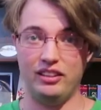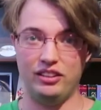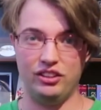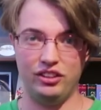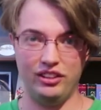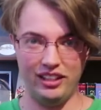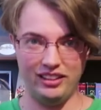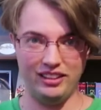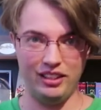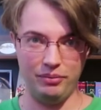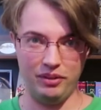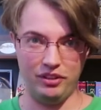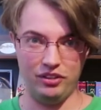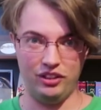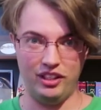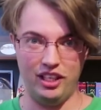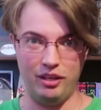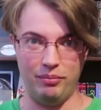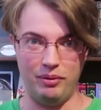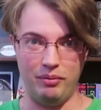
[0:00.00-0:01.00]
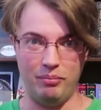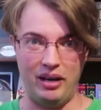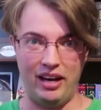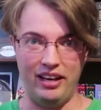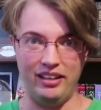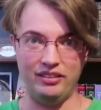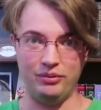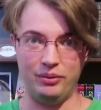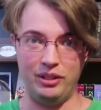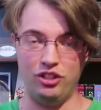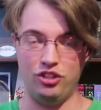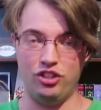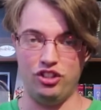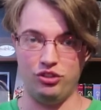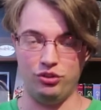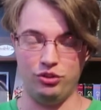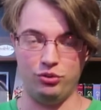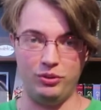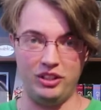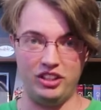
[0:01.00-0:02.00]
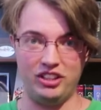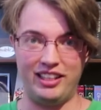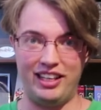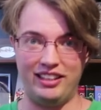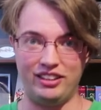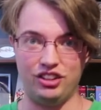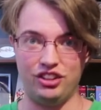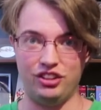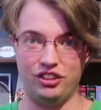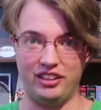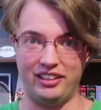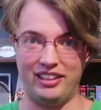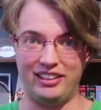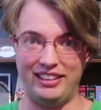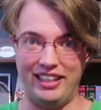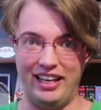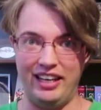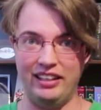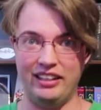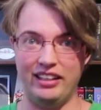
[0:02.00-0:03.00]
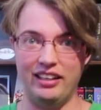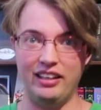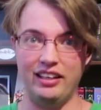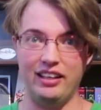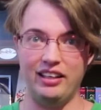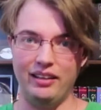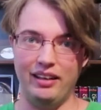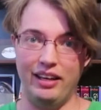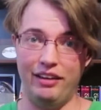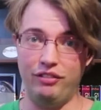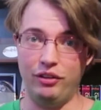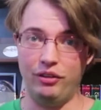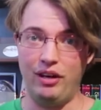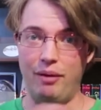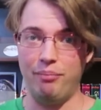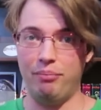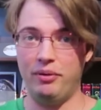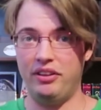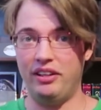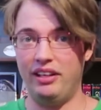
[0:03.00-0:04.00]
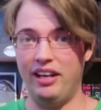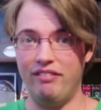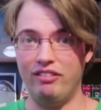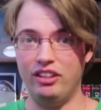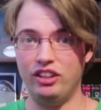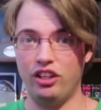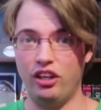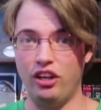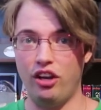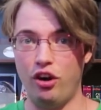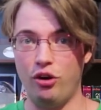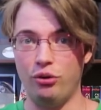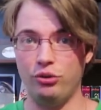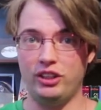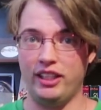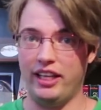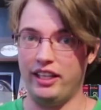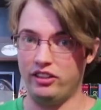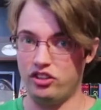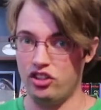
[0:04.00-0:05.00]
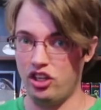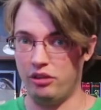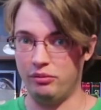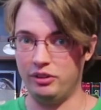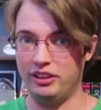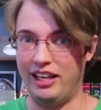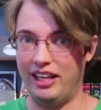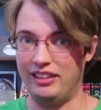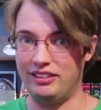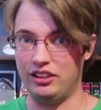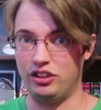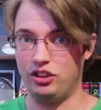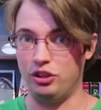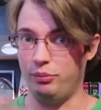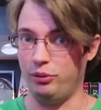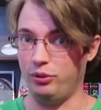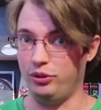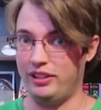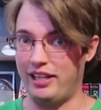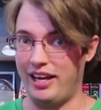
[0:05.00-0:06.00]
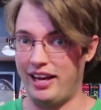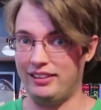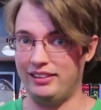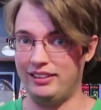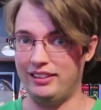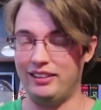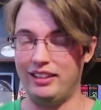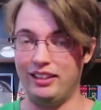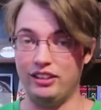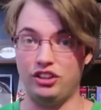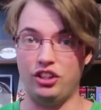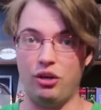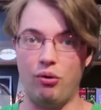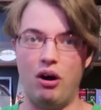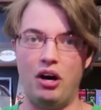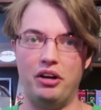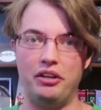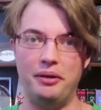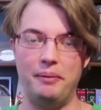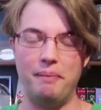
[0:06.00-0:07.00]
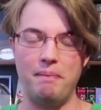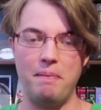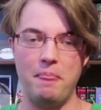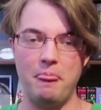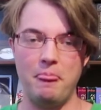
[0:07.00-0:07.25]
So that's something to keep in mind when you choose which classes you're gonna take. If your empathy levels are low, take Charms classes to boost that, and so on.